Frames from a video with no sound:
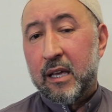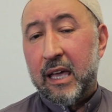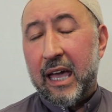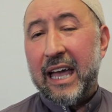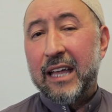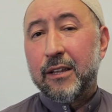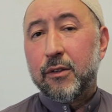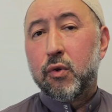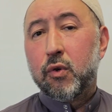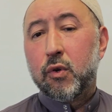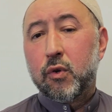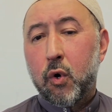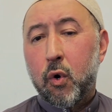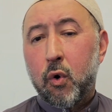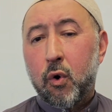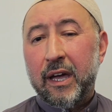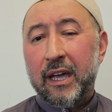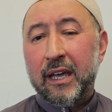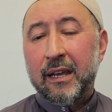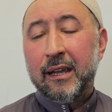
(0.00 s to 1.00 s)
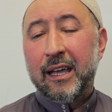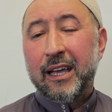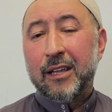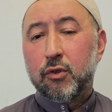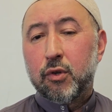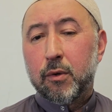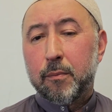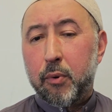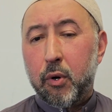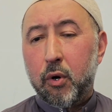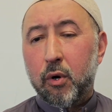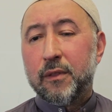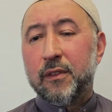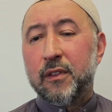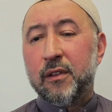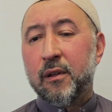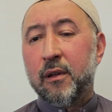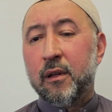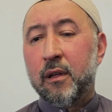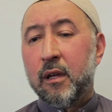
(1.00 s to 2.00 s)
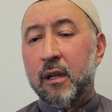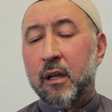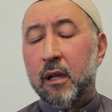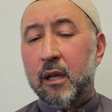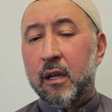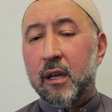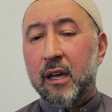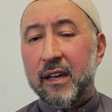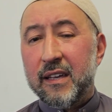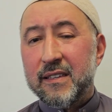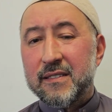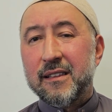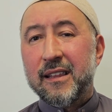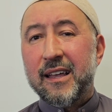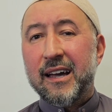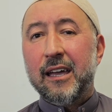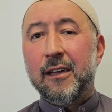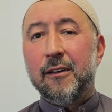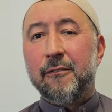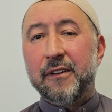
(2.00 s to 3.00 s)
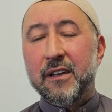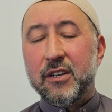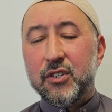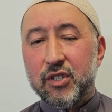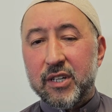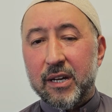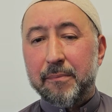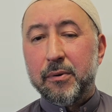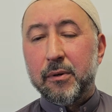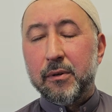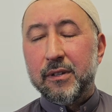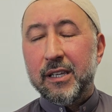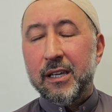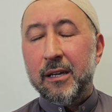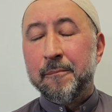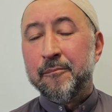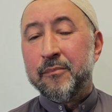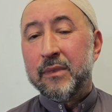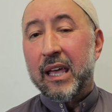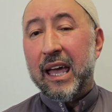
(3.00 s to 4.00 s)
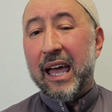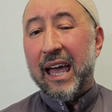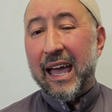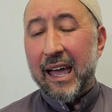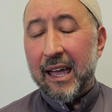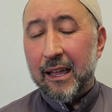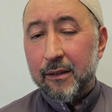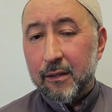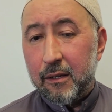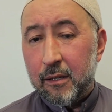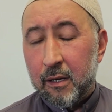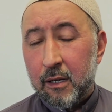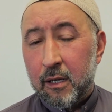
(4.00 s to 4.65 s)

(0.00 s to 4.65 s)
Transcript: and to go in and to put his life in jeopardy and